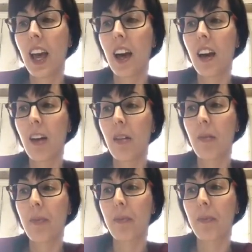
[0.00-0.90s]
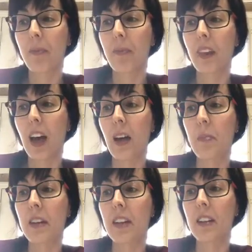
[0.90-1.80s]
I'd
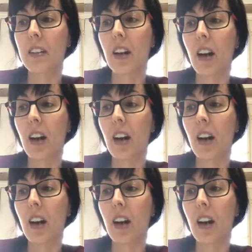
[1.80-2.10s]
be